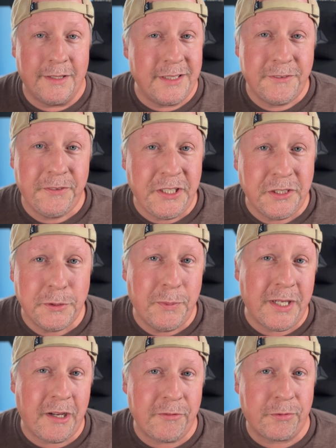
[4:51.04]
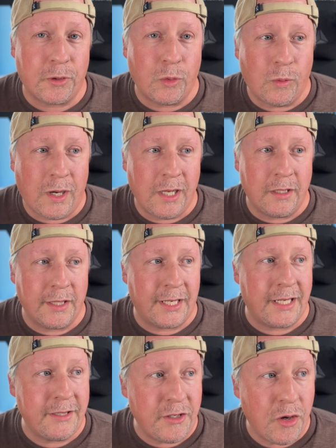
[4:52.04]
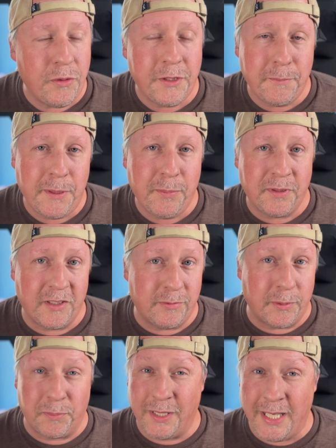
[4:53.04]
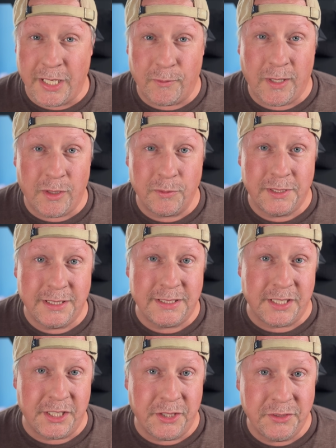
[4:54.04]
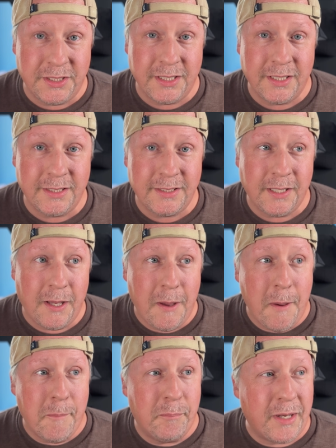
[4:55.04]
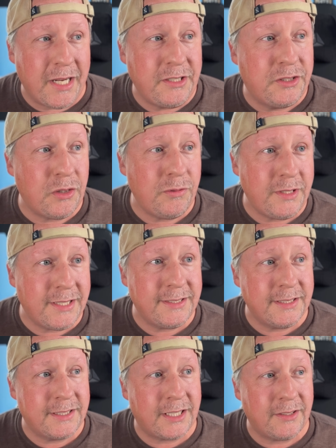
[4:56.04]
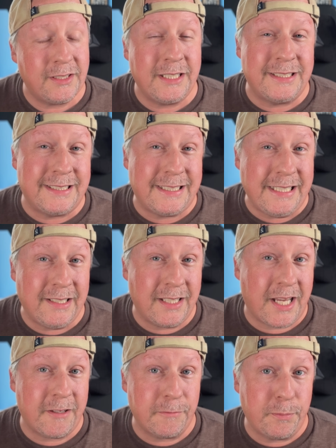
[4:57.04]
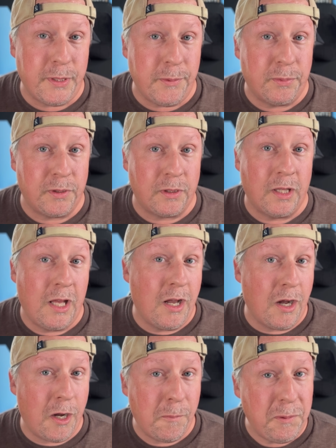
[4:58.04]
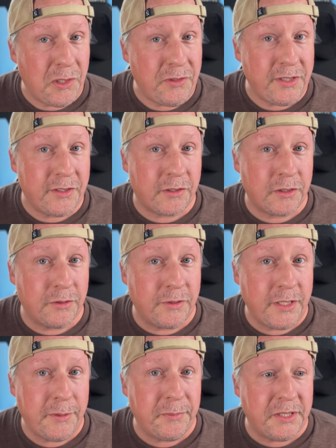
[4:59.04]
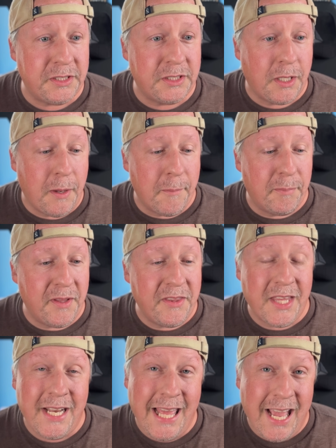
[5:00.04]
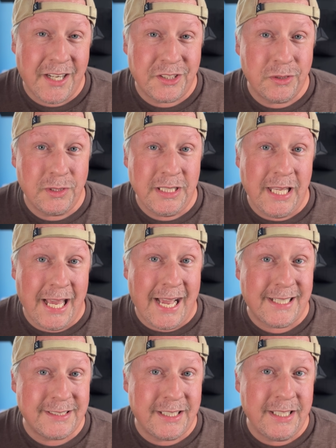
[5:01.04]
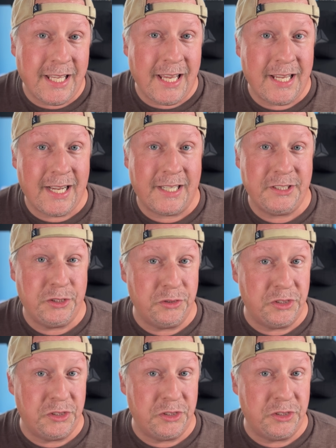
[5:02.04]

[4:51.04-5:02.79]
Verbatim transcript: This feature's been out for a while, and I know that people have been playing around with this and using this, but I don't necessarily see a lot of people uploading their own image, but then actually asking AI to